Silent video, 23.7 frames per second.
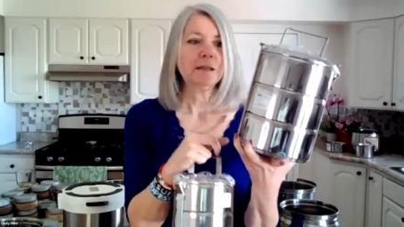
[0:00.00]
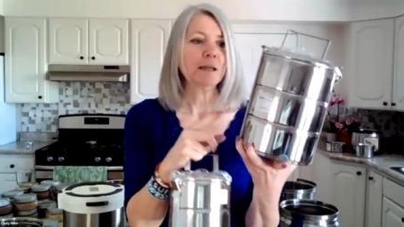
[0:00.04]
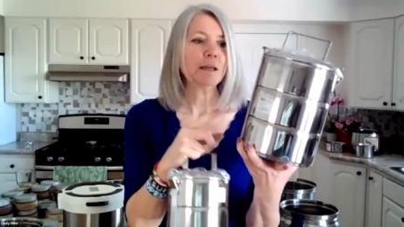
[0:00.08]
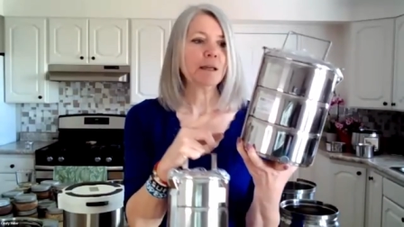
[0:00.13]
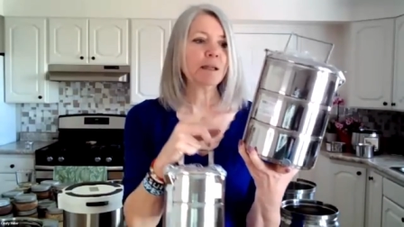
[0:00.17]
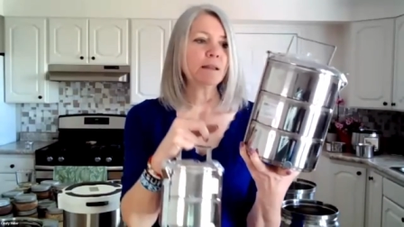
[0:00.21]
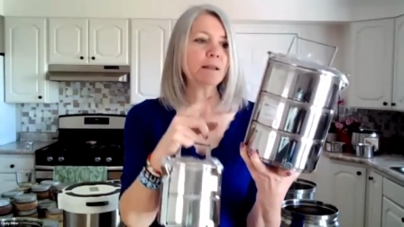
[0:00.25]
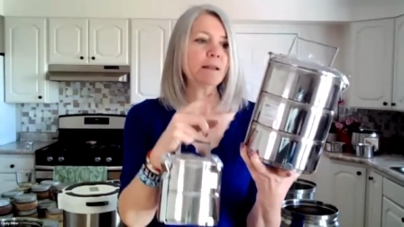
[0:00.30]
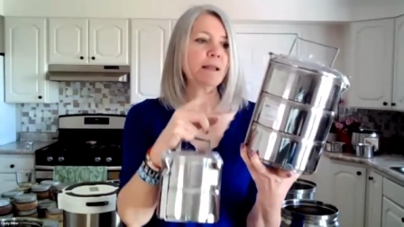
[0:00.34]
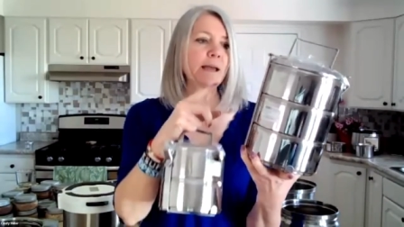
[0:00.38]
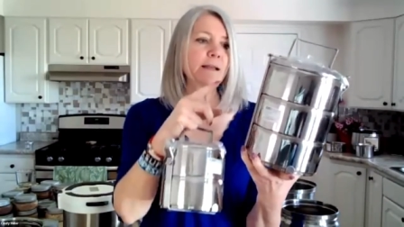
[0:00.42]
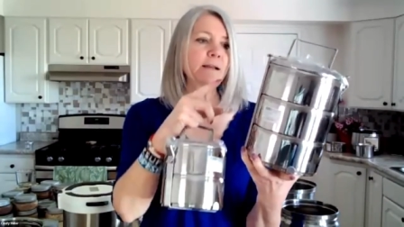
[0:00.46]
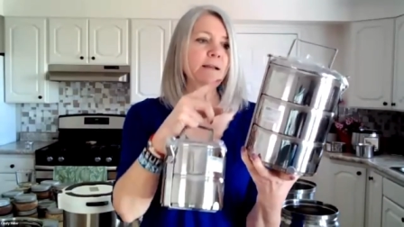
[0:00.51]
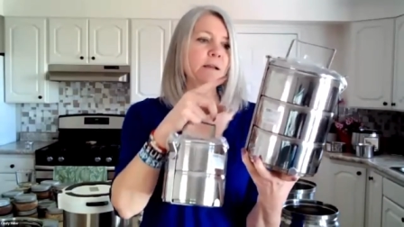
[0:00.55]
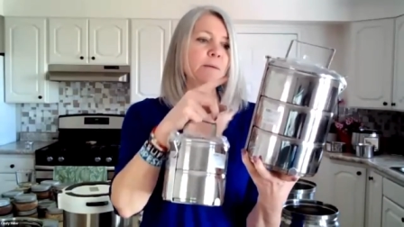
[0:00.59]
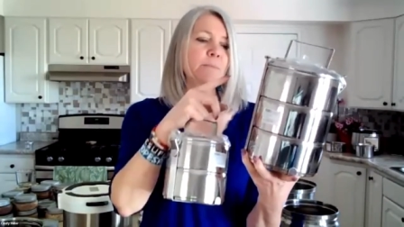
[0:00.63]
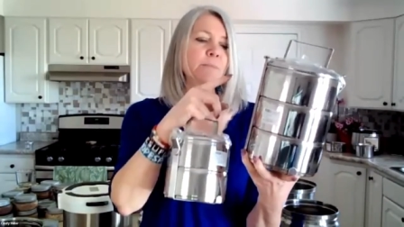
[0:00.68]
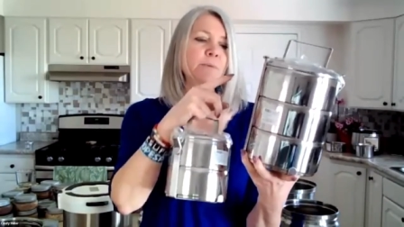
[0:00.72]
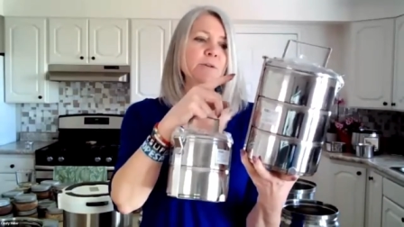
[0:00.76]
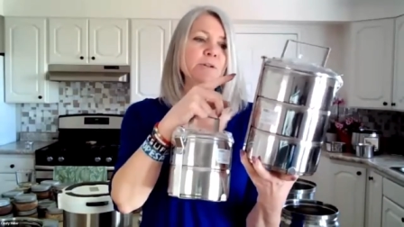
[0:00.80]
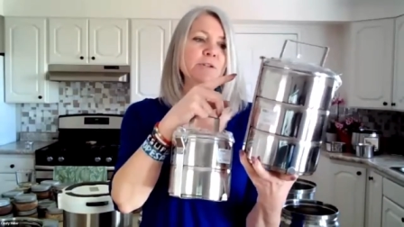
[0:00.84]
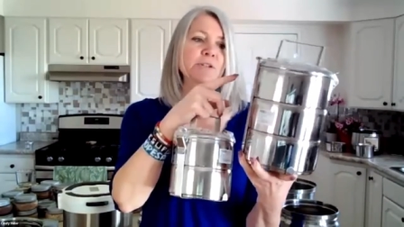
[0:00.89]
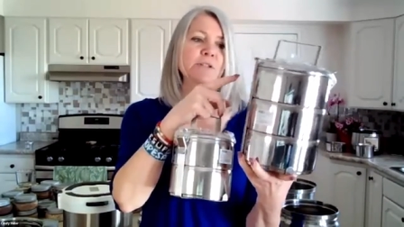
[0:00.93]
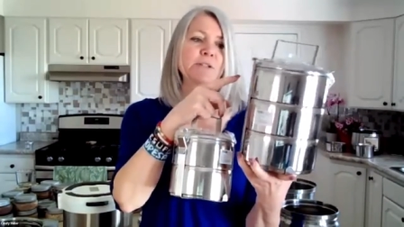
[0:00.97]
And that
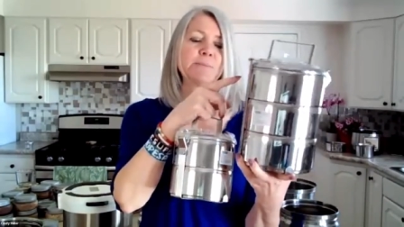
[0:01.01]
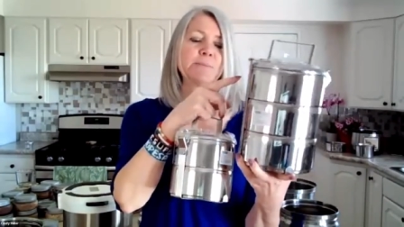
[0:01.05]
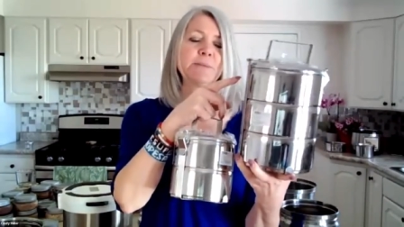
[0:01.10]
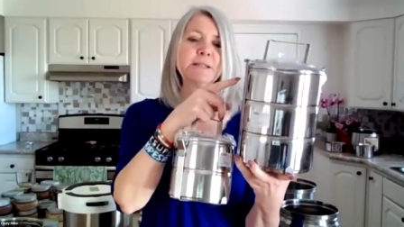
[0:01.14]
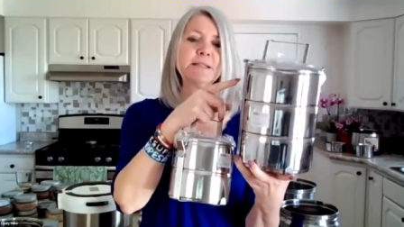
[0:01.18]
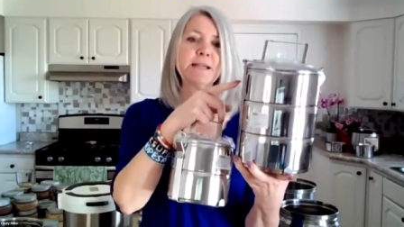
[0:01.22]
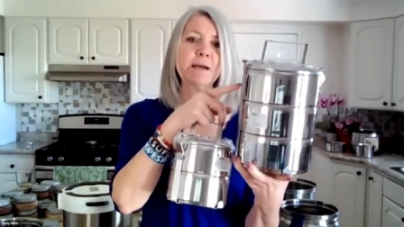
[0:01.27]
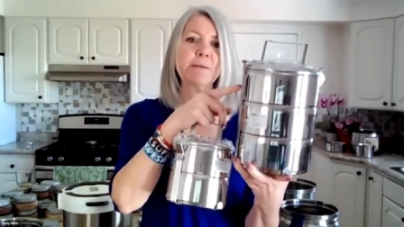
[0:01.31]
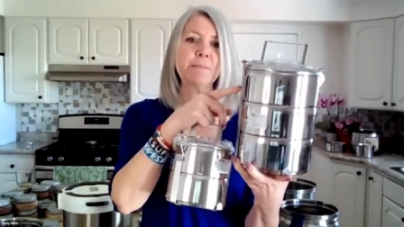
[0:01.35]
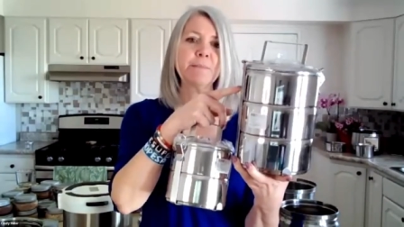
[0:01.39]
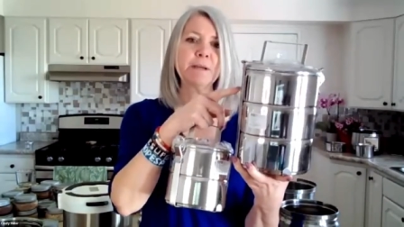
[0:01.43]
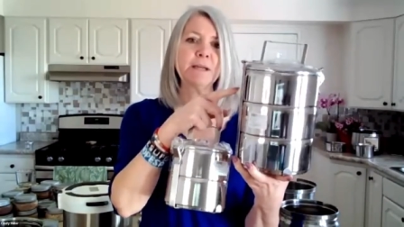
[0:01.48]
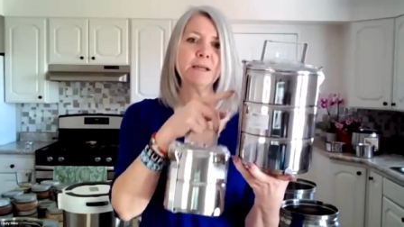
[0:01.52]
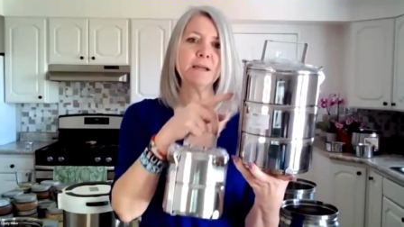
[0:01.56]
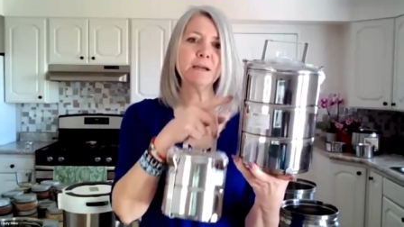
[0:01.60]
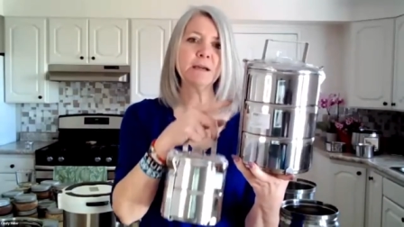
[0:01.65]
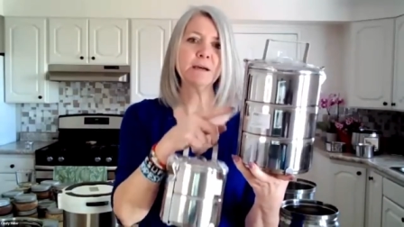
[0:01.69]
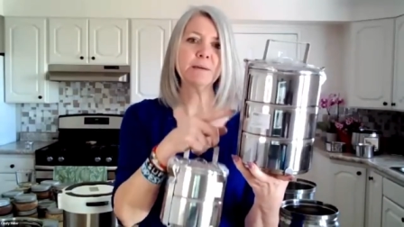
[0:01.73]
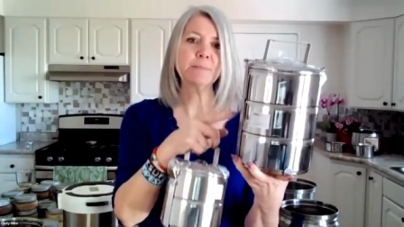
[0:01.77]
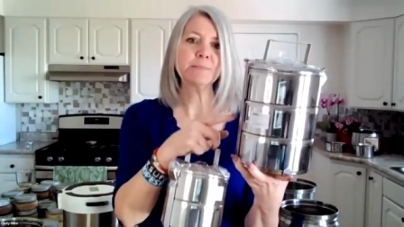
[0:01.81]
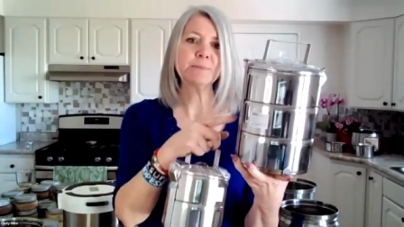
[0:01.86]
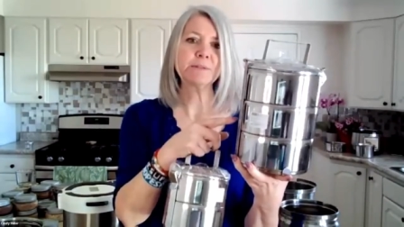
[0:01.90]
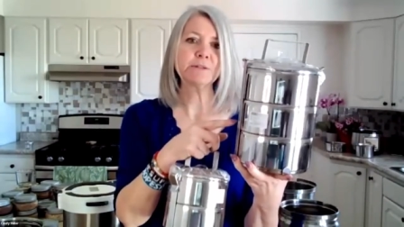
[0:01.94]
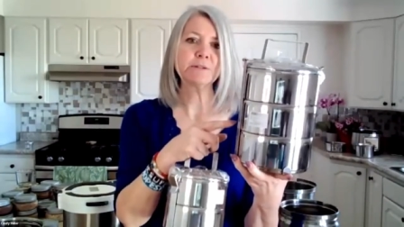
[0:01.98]
number just means how many
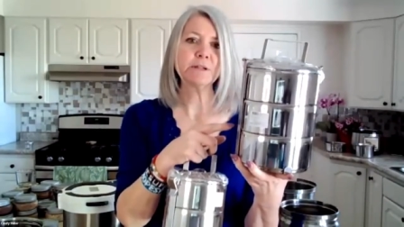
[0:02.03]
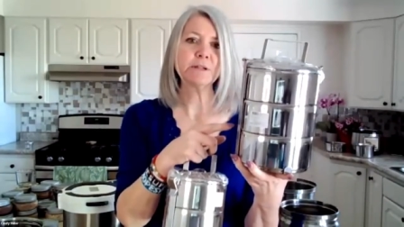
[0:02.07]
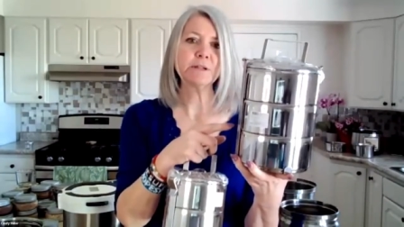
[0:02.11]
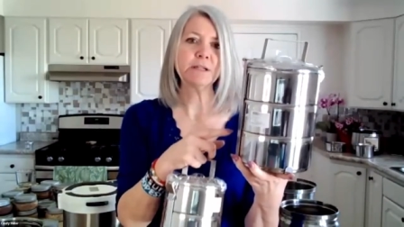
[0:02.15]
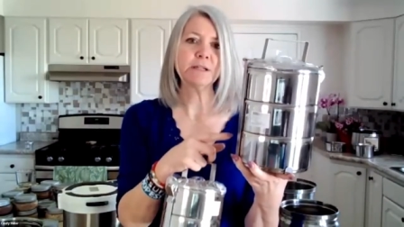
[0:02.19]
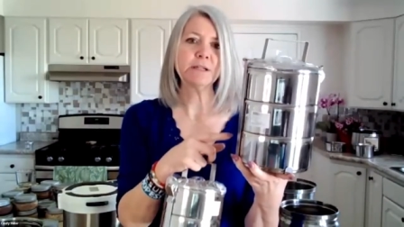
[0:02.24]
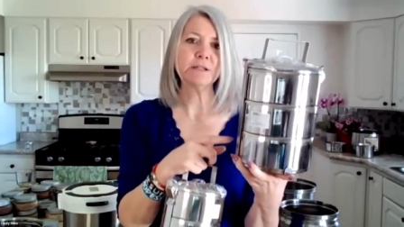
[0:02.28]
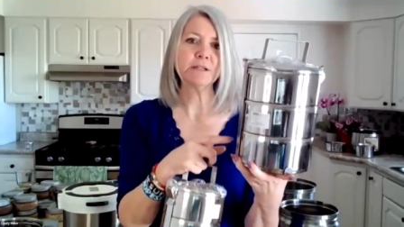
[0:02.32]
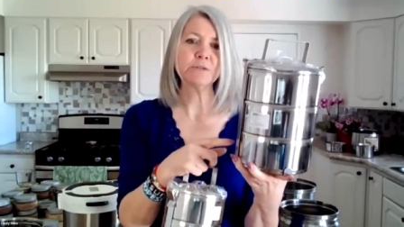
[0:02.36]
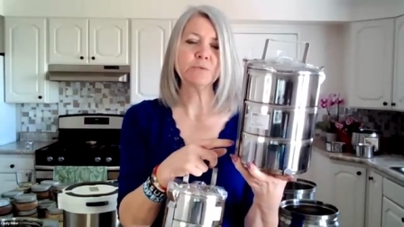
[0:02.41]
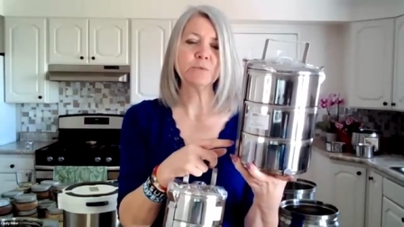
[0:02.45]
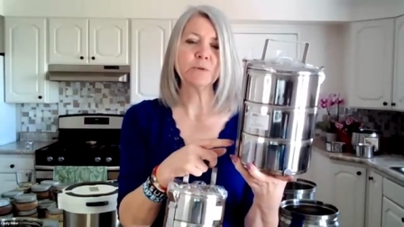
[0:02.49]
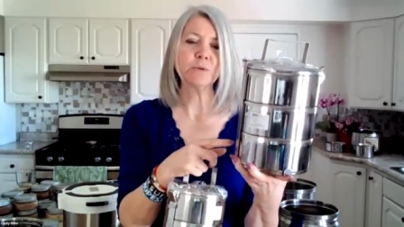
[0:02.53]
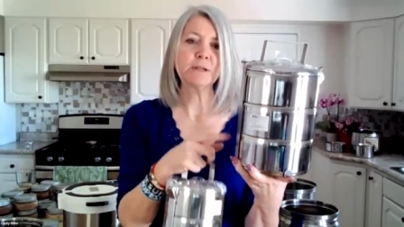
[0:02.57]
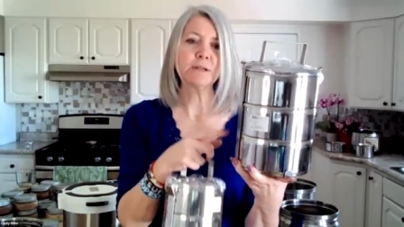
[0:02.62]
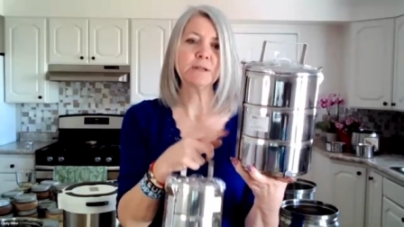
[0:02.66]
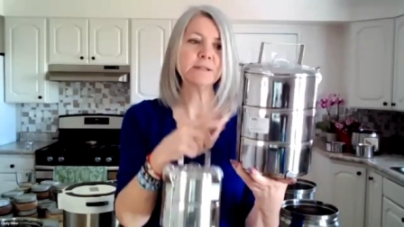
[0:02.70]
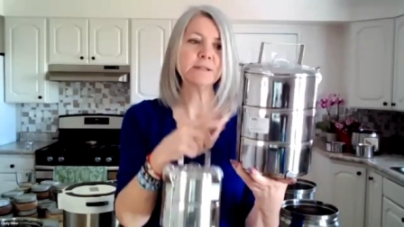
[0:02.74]
cups are in each one.